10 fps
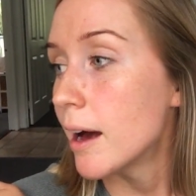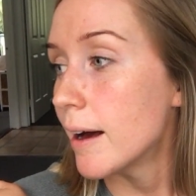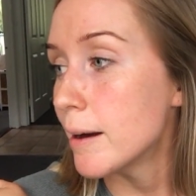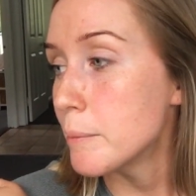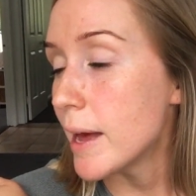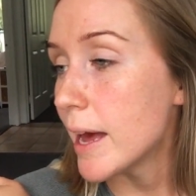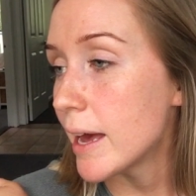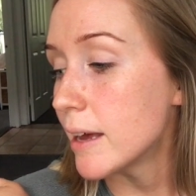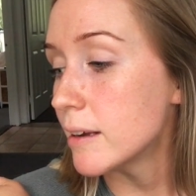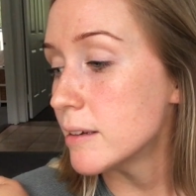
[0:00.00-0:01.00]

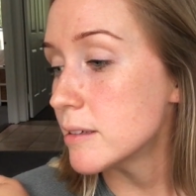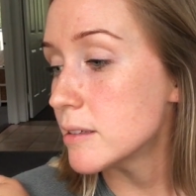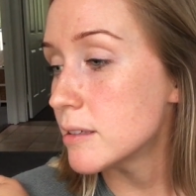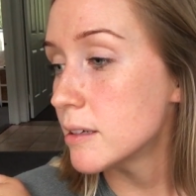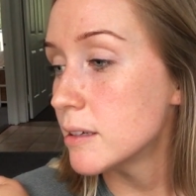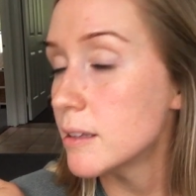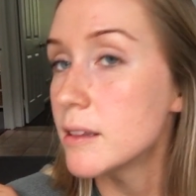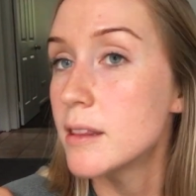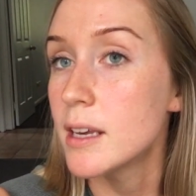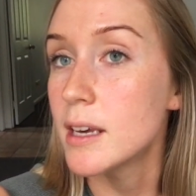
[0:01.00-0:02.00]
and
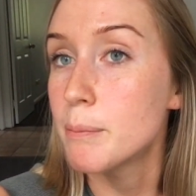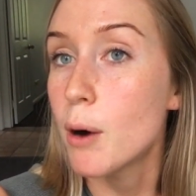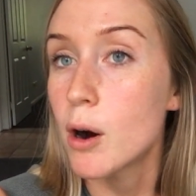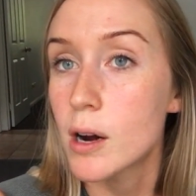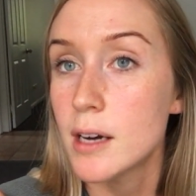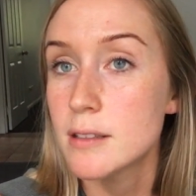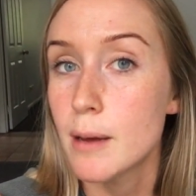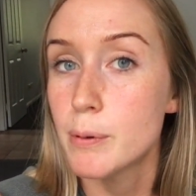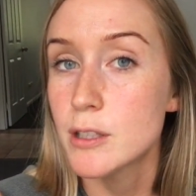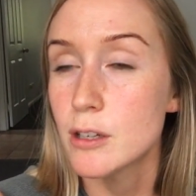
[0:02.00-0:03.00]
the podcast
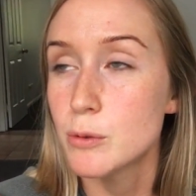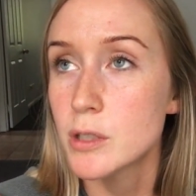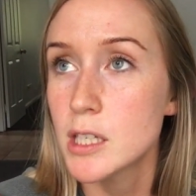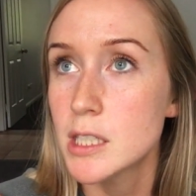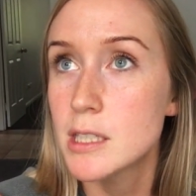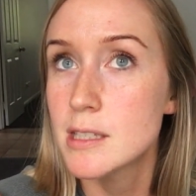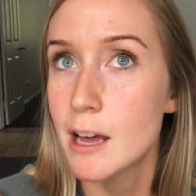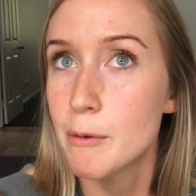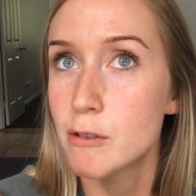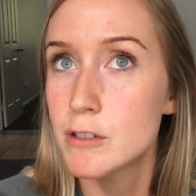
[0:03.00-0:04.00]
episodes, which I did
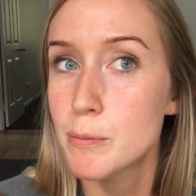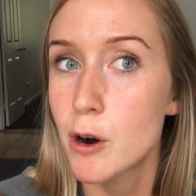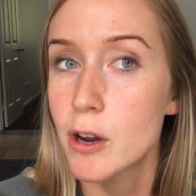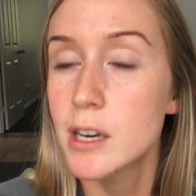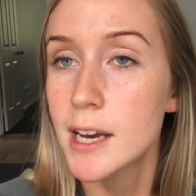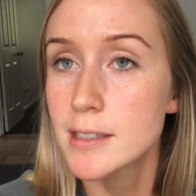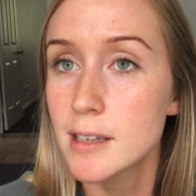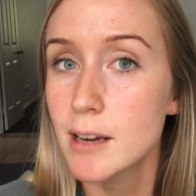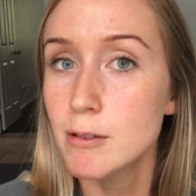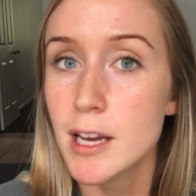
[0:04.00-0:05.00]
some of tomorrow, and
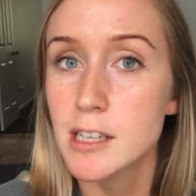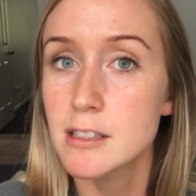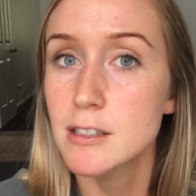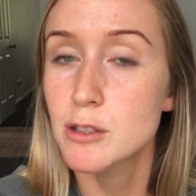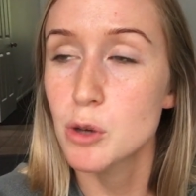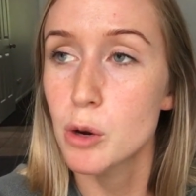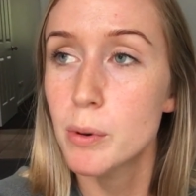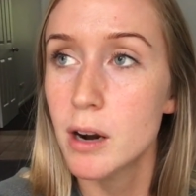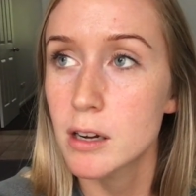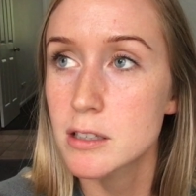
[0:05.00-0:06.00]
yesterday was actually so
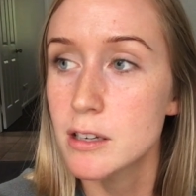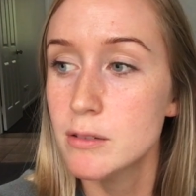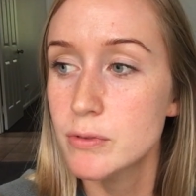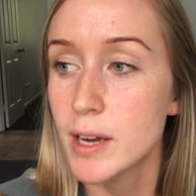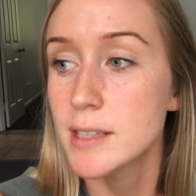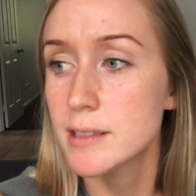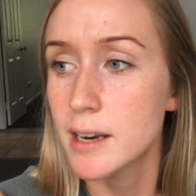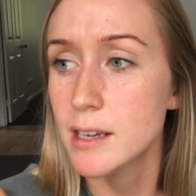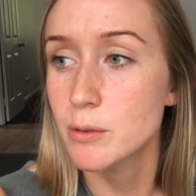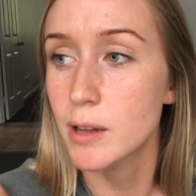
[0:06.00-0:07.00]
productive, and
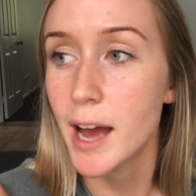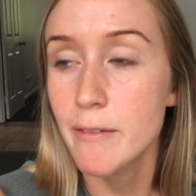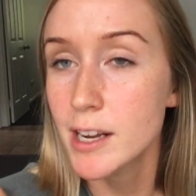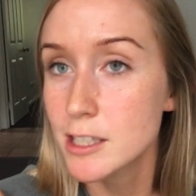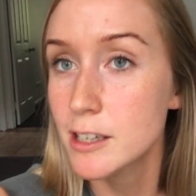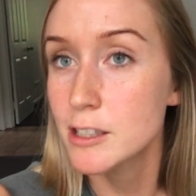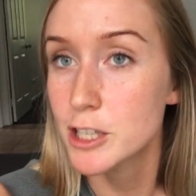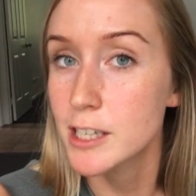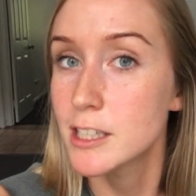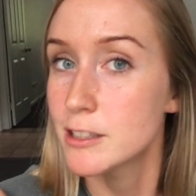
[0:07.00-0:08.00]
today as well. I haven't actually
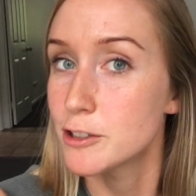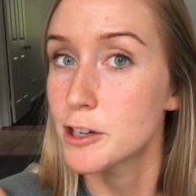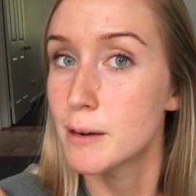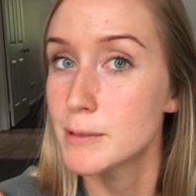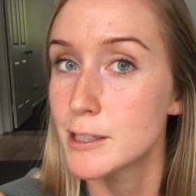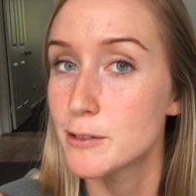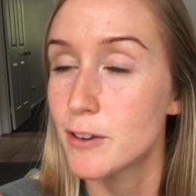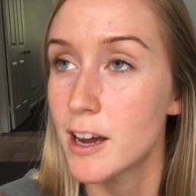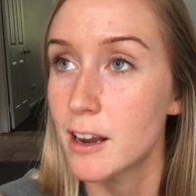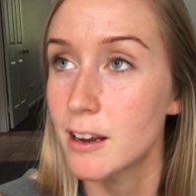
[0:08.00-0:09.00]
checked Instagram since
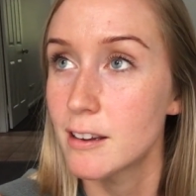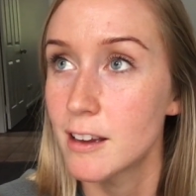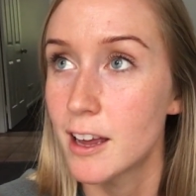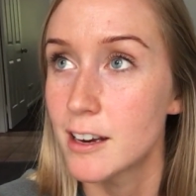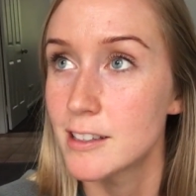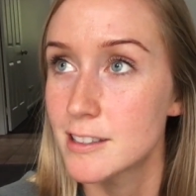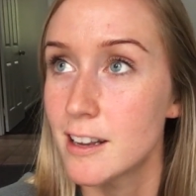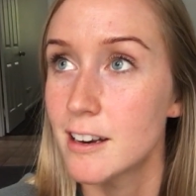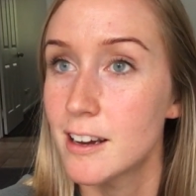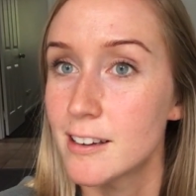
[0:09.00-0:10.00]
Friday, and it's
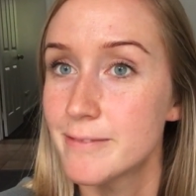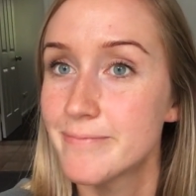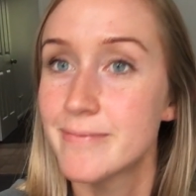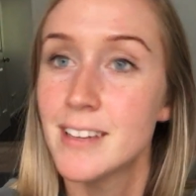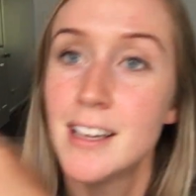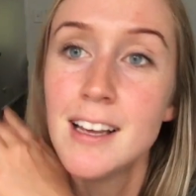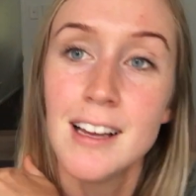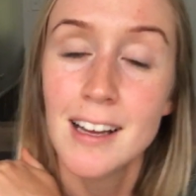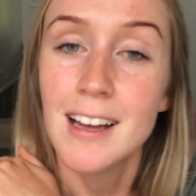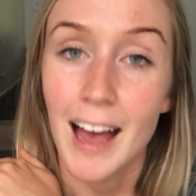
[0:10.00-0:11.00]
Sunday,
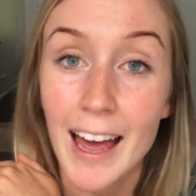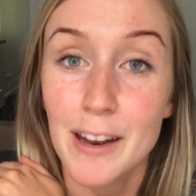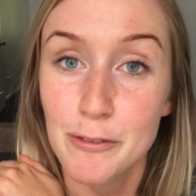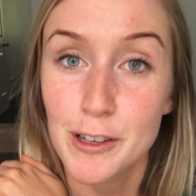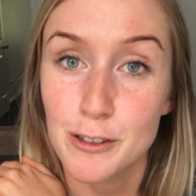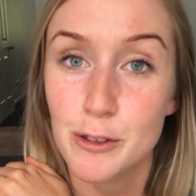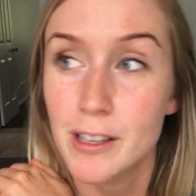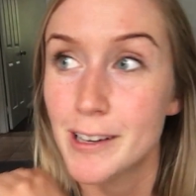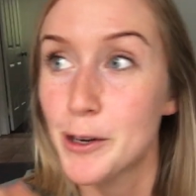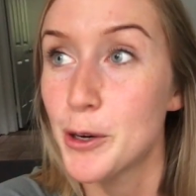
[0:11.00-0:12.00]
and it feels
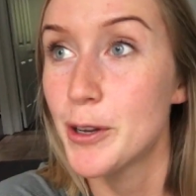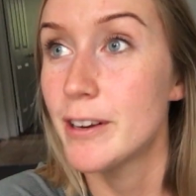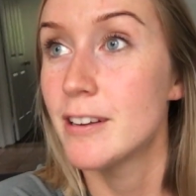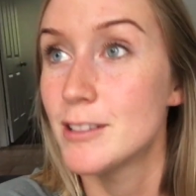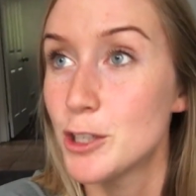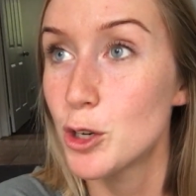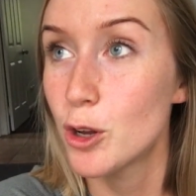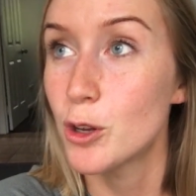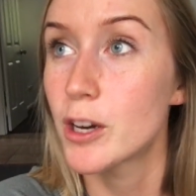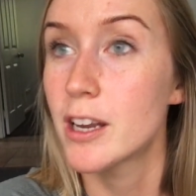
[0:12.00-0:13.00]
really good to
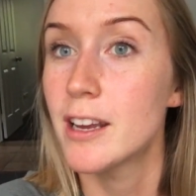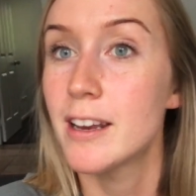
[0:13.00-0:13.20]
not look